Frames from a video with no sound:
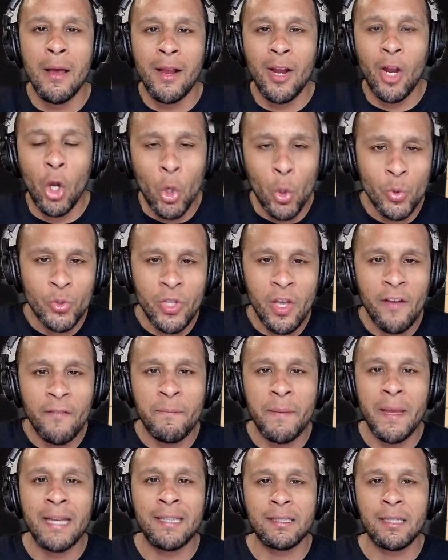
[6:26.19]
close off
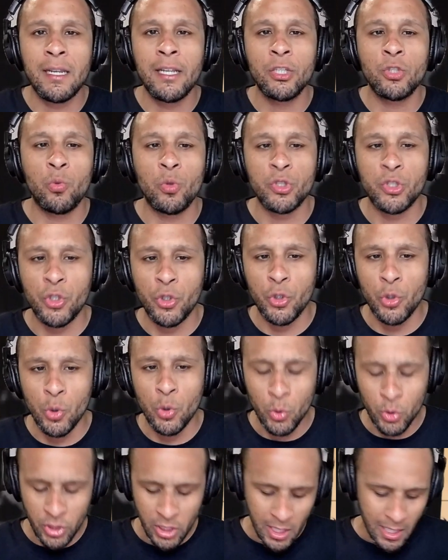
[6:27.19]
passing lanes was
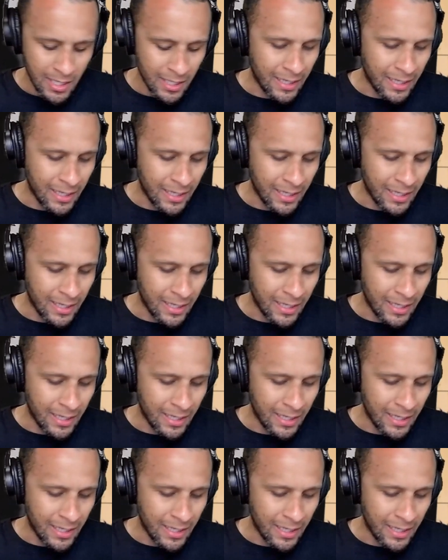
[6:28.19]
huge.